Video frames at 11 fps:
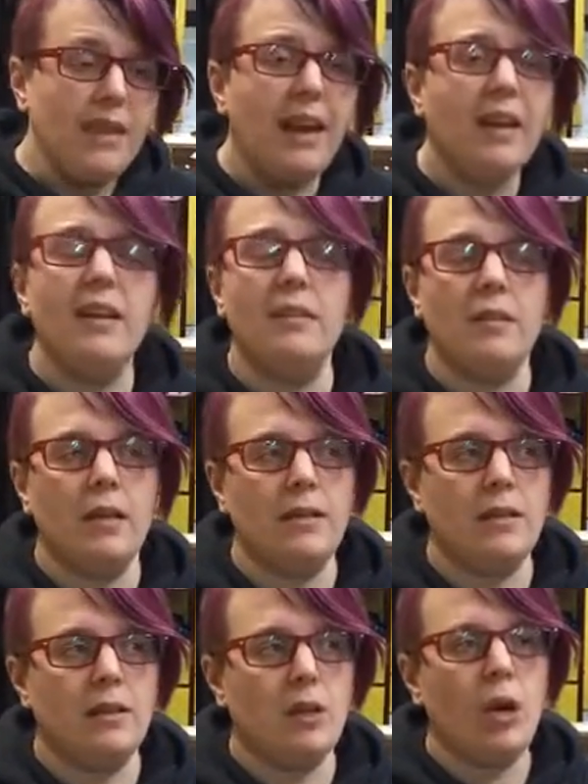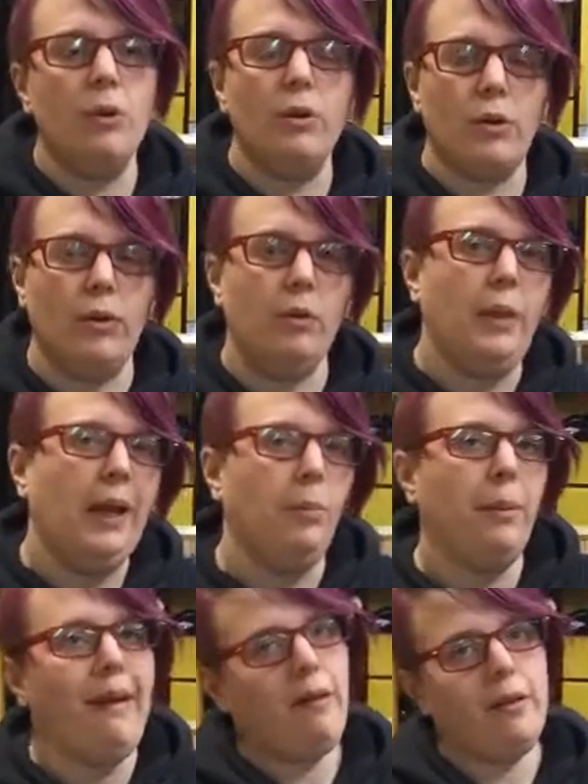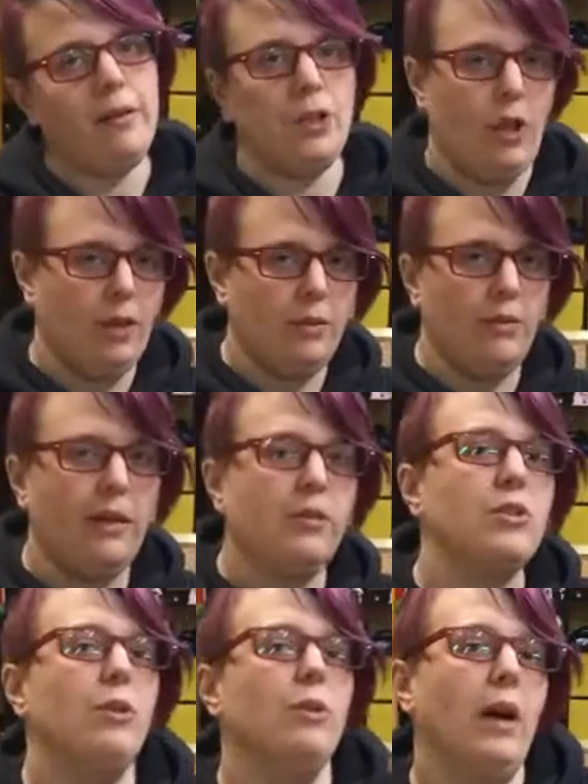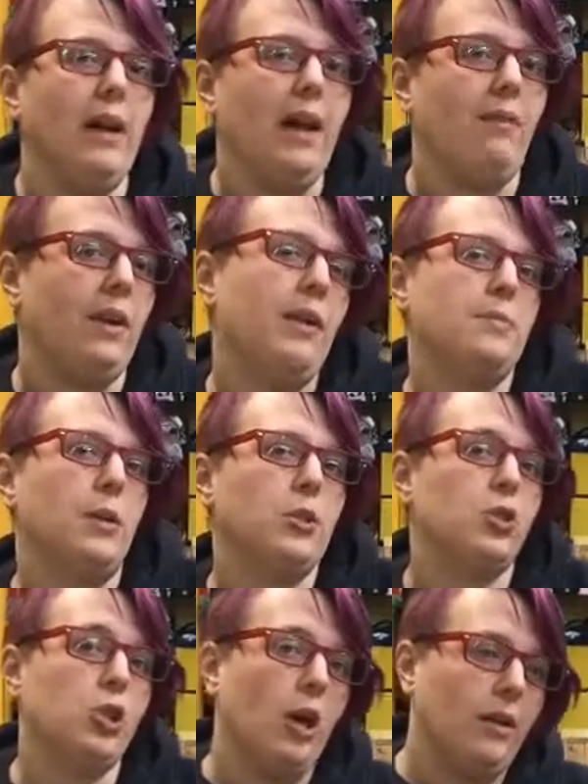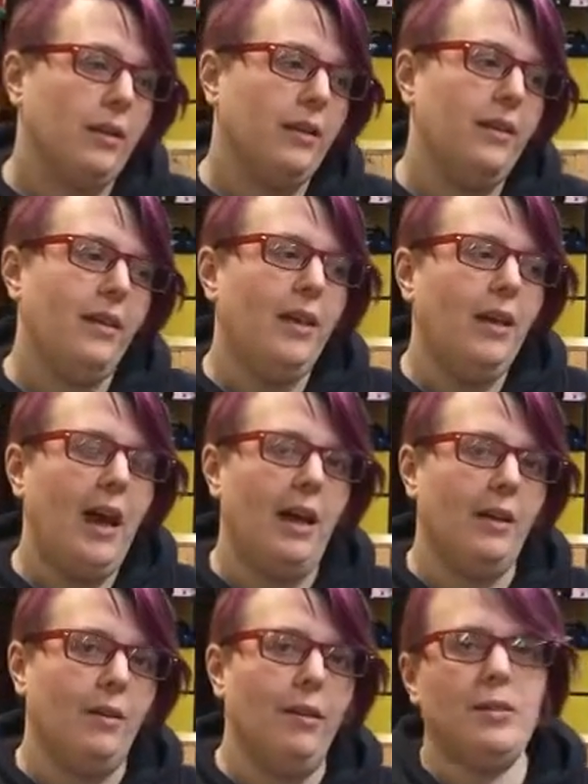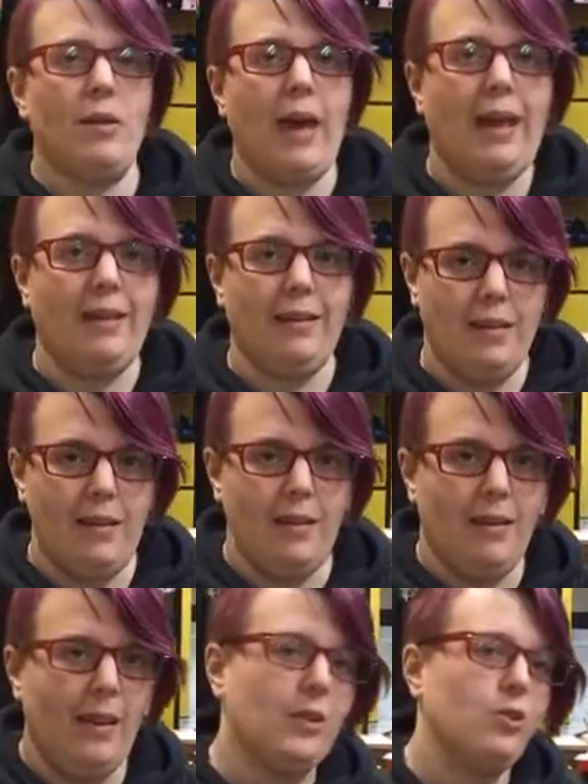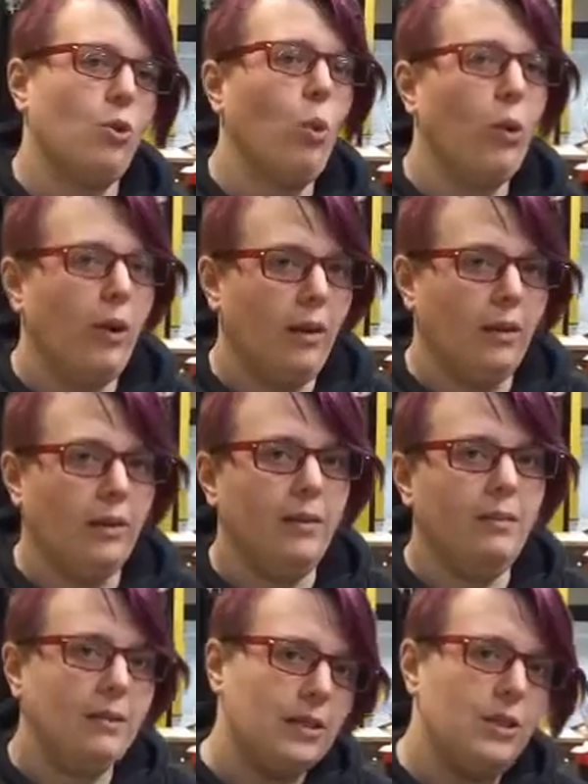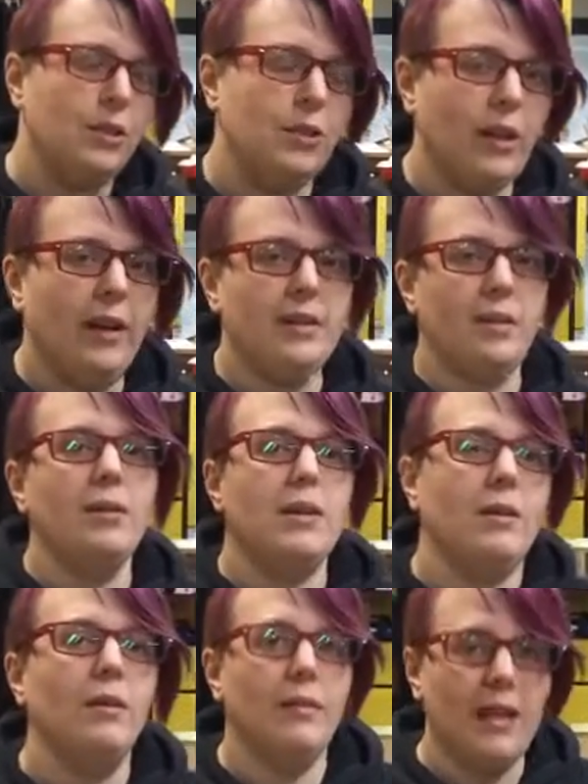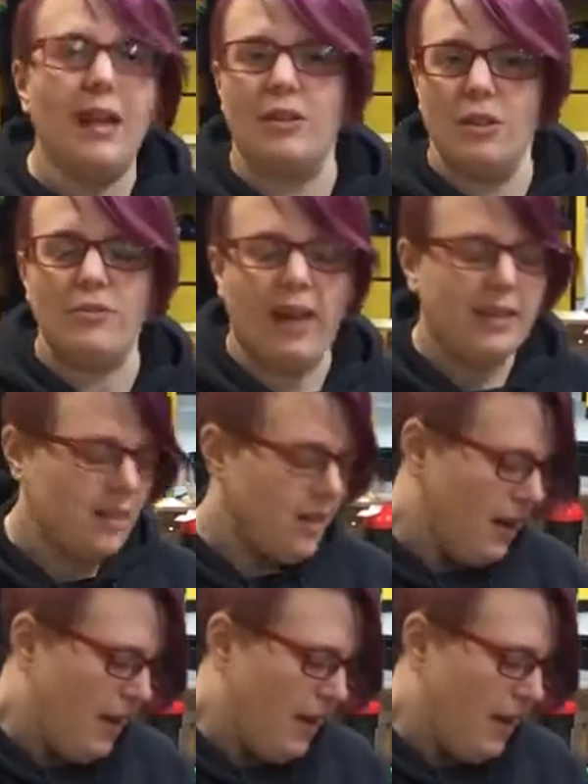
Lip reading: Yeah, the coconut oil will help carry the chocolate flavor, so you're not having as much chocolate, and you're also adding the extra oil into your diet. So good fats.